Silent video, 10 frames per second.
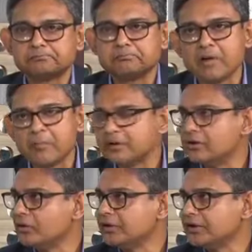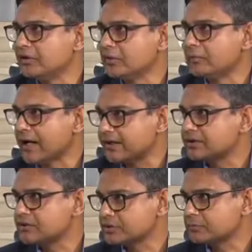Baman or a
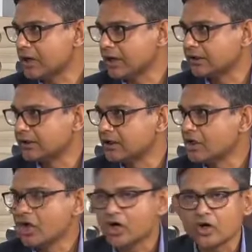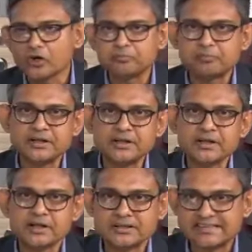Mackintosh Burn or be
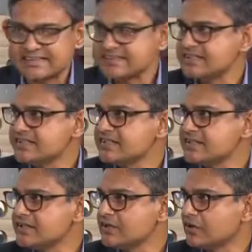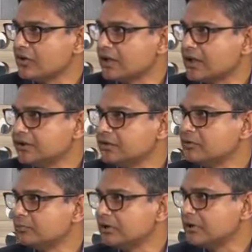a DTDC or a
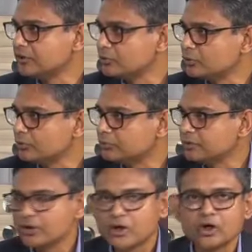Aditya Birla Group, mm.